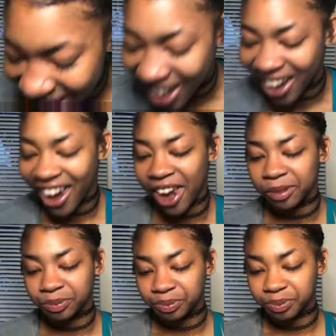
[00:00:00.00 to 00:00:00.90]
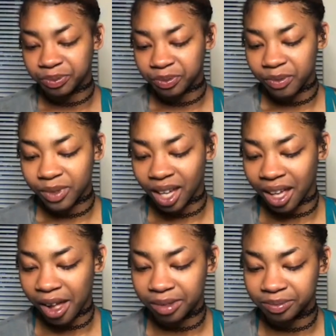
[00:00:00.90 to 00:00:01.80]
All right.
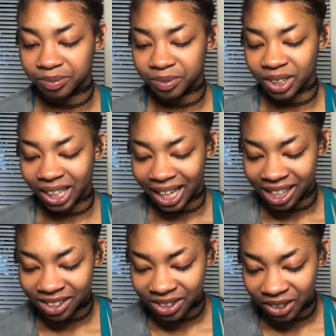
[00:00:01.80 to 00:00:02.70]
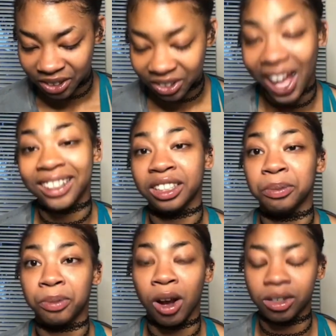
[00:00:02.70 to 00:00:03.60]
Okay, so last
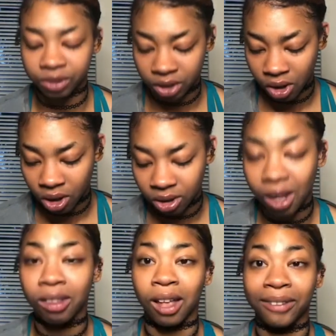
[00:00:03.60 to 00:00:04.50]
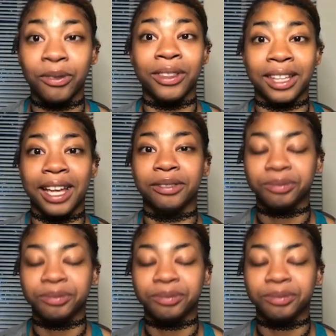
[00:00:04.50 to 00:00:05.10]
improv is called A Life Within.